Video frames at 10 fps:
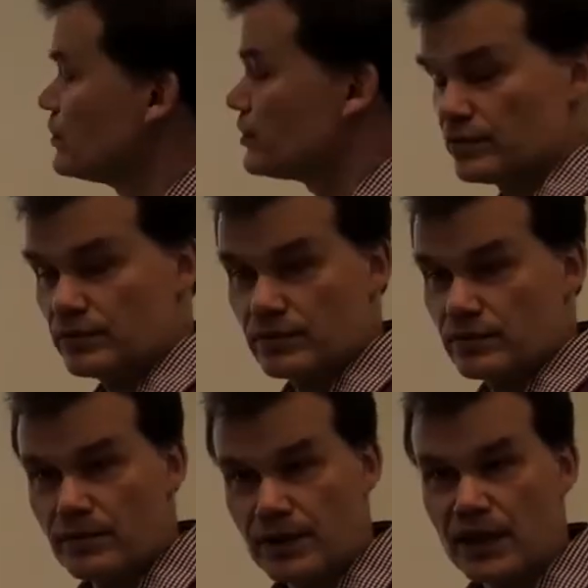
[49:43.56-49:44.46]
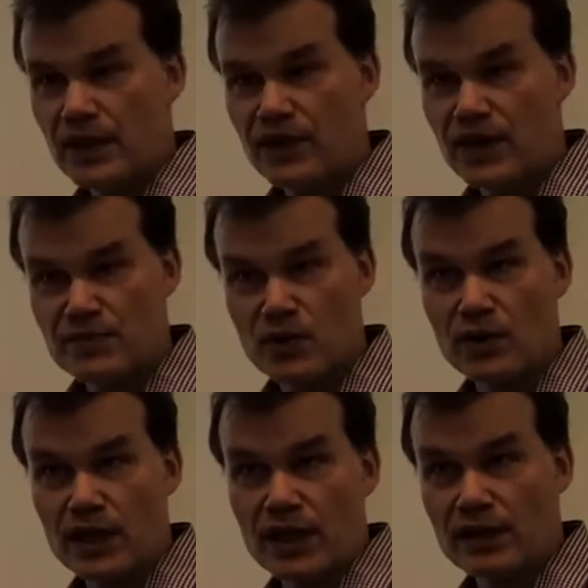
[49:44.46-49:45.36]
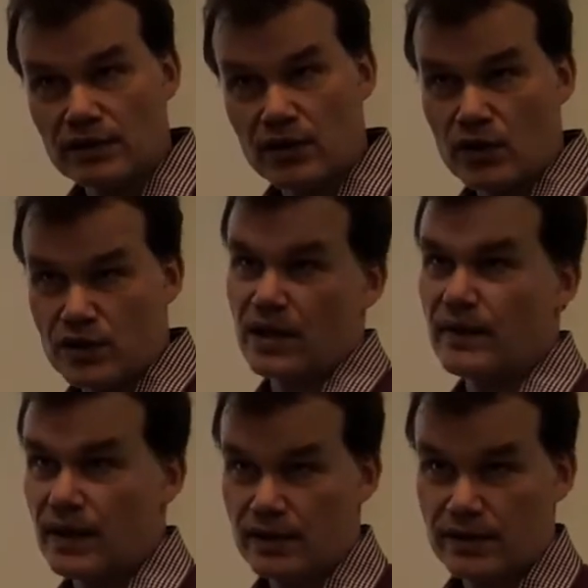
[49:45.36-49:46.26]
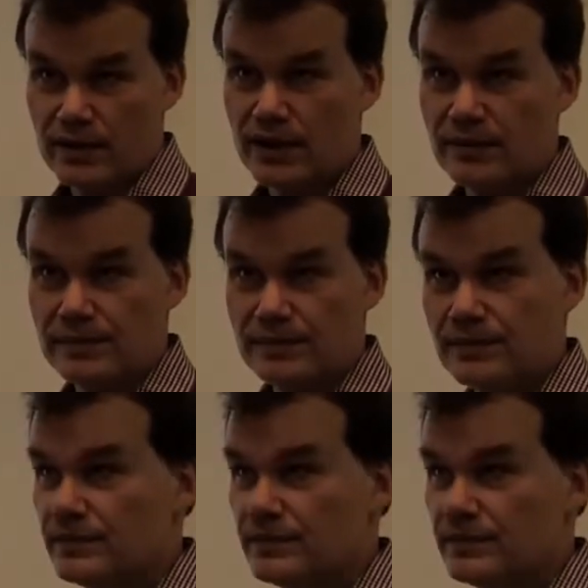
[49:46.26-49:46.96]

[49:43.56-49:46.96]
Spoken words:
cause interference more than the noise level. Okay,